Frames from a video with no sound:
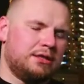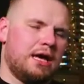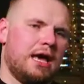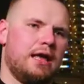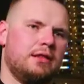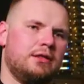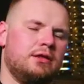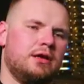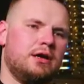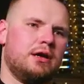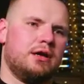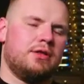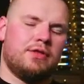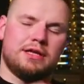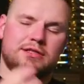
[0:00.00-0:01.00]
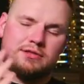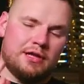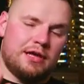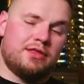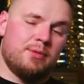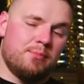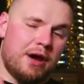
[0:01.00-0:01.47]
and that's
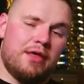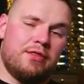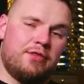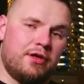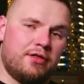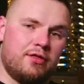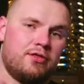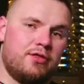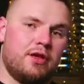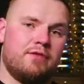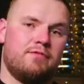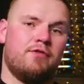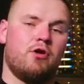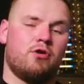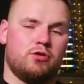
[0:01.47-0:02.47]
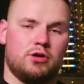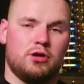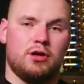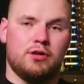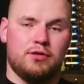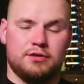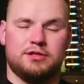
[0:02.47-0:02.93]
like the main thing
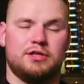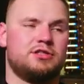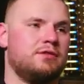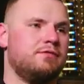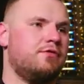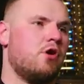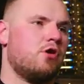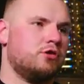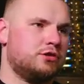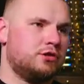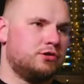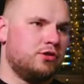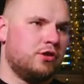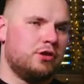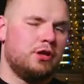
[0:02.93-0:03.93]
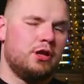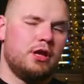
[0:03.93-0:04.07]
that the system focuses on,